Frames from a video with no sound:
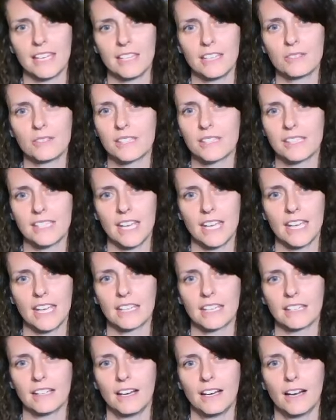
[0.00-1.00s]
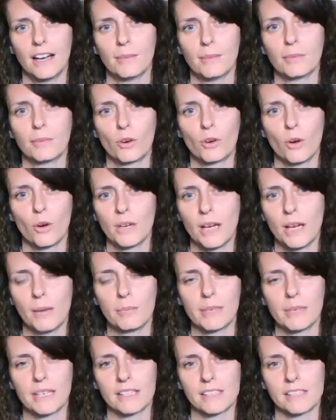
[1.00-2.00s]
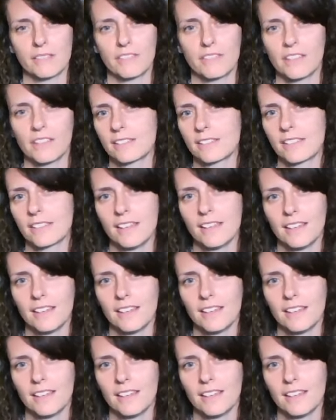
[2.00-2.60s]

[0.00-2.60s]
he used to take growing up because of his